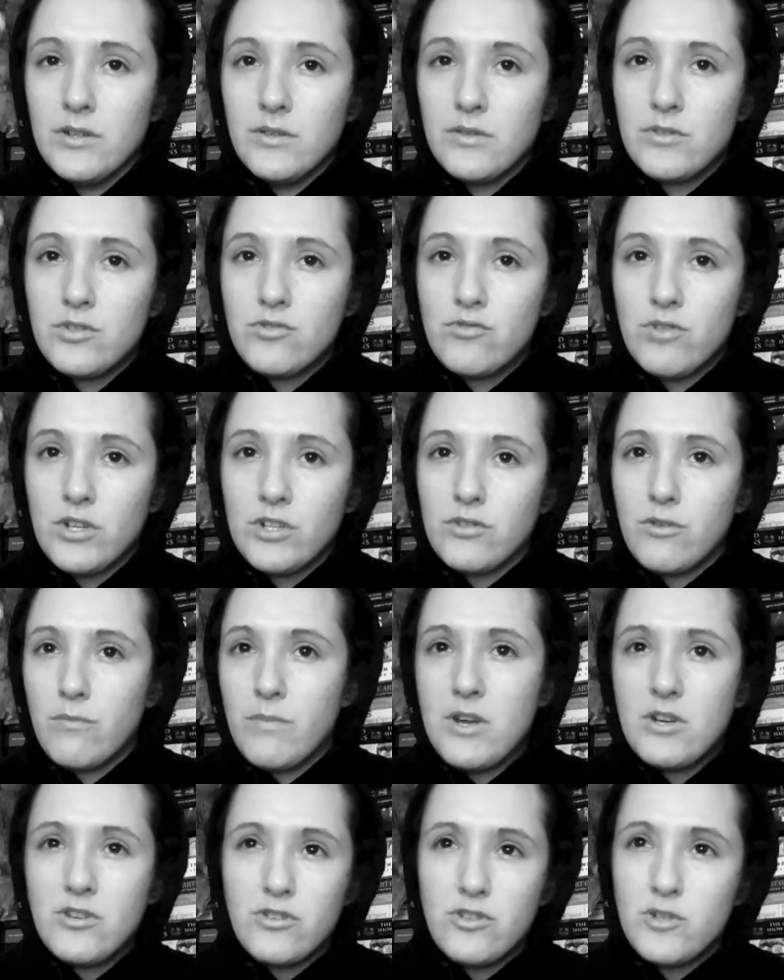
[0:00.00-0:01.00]
stricter
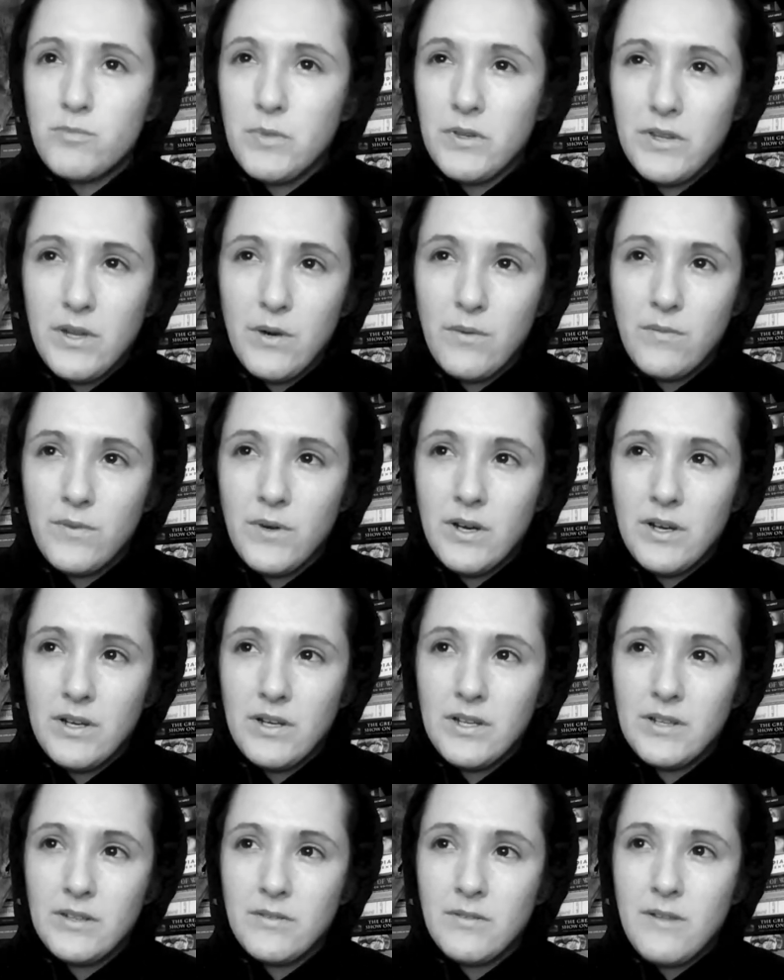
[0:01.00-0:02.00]
measures but they're
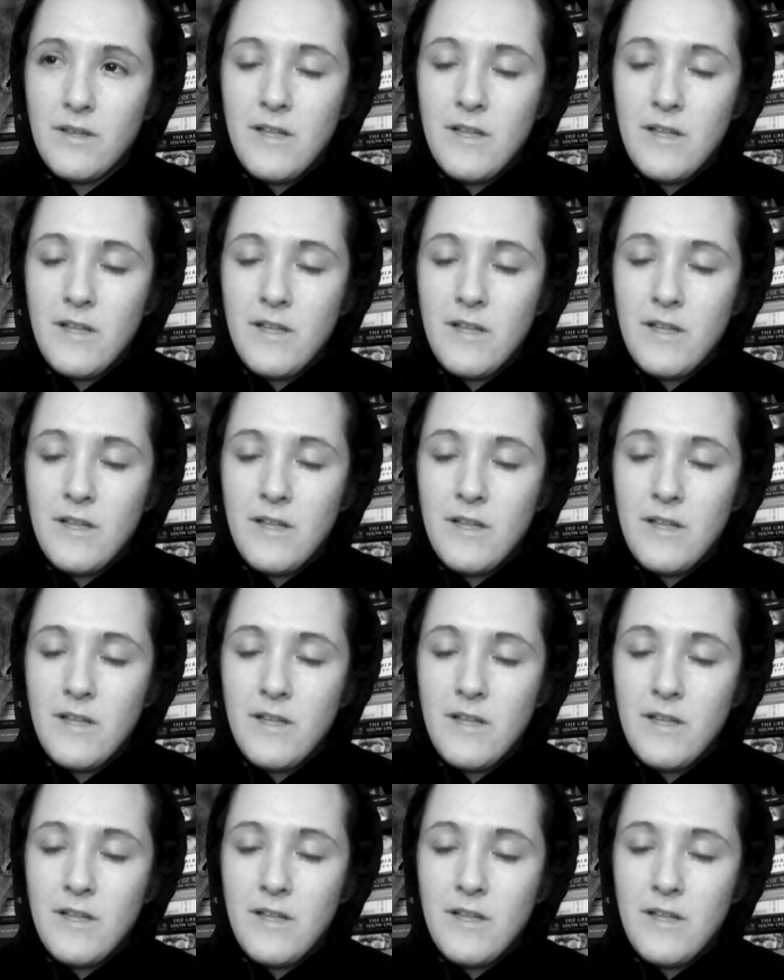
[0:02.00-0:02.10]
fine